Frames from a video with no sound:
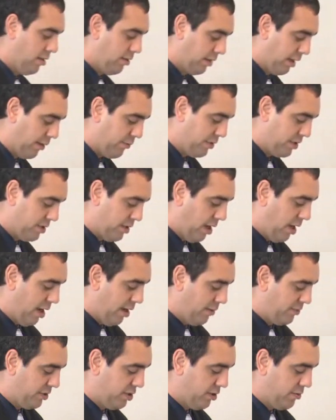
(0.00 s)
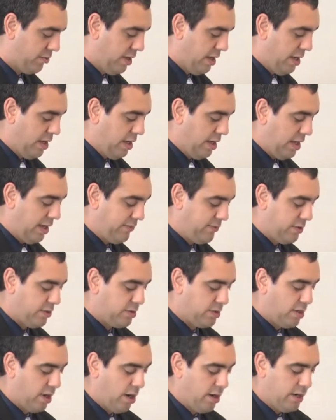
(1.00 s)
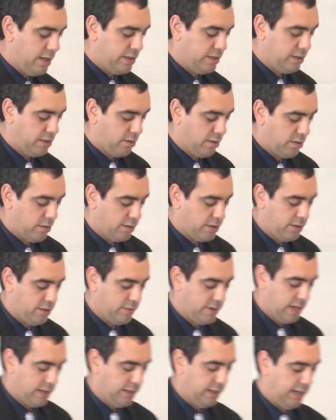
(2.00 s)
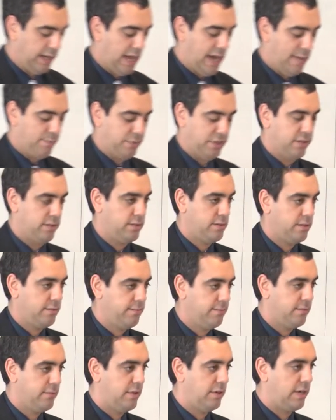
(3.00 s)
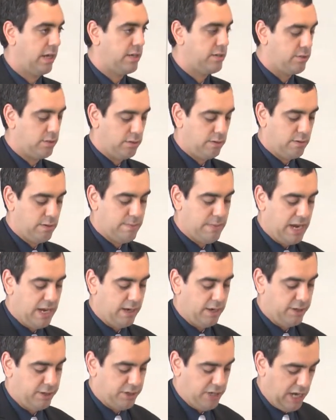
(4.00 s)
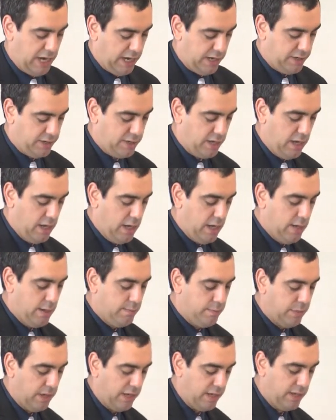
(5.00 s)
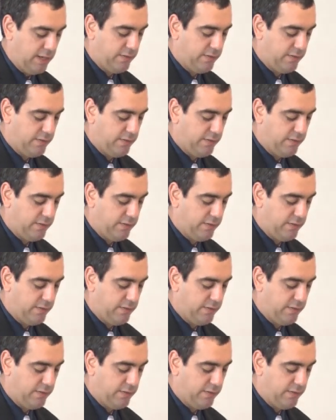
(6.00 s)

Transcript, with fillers: Okay, with time. So if you start at zero or two, nothing happens. Okay, so it'll remain unchanged. But